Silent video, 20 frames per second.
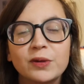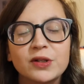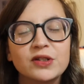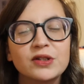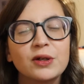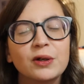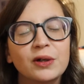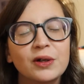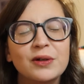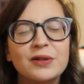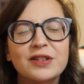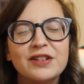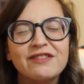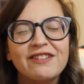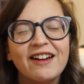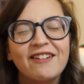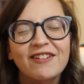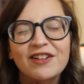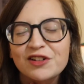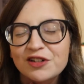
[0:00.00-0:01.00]
We're so close to
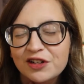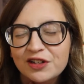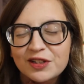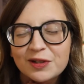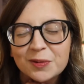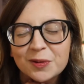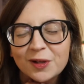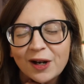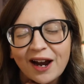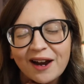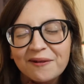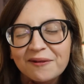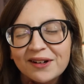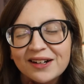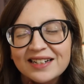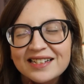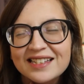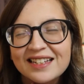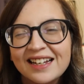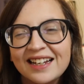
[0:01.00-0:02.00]
five hundred
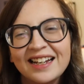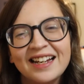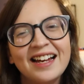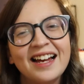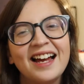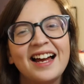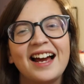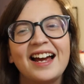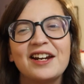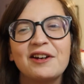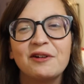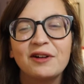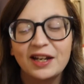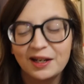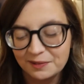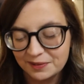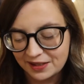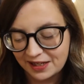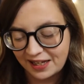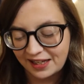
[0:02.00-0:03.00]
subscribers. I know I
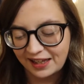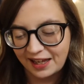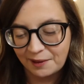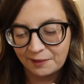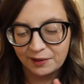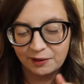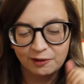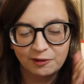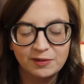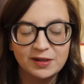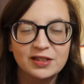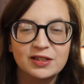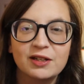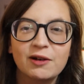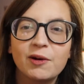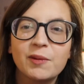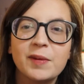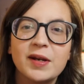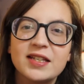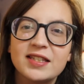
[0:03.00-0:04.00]
keep saying that, but it would be
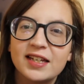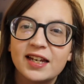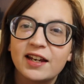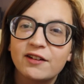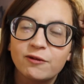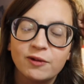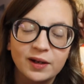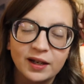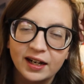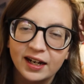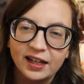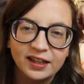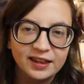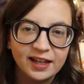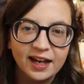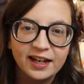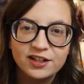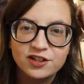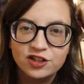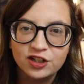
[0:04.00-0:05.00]
so amazing if we could hit
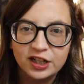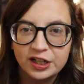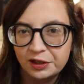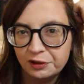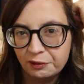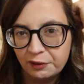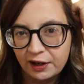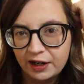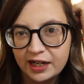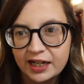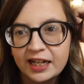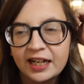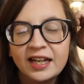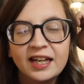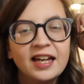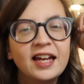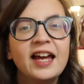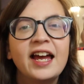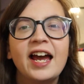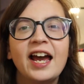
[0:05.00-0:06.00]
that in January.
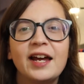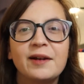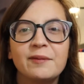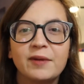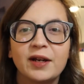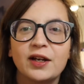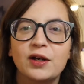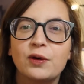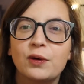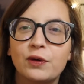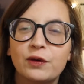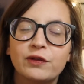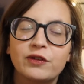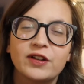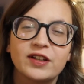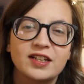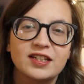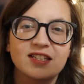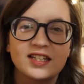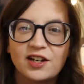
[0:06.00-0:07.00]
And my goal
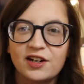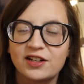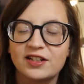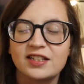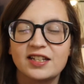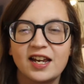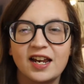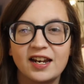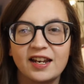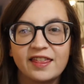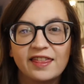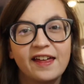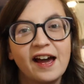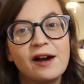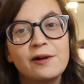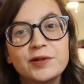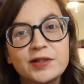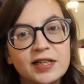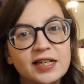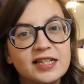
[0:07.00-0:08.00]
for this year is to hit one
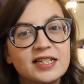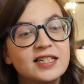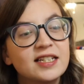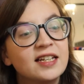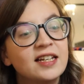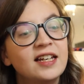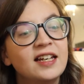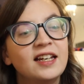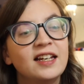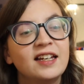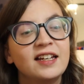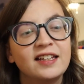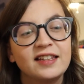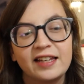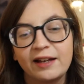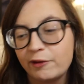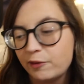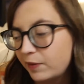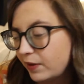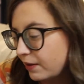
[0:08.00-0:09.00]
thousand.
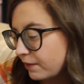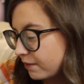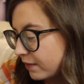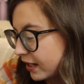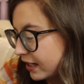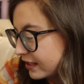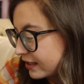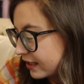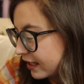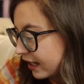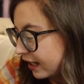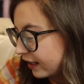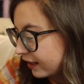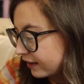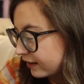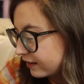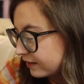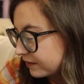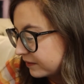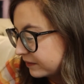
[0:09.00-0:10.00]
That would be amazing.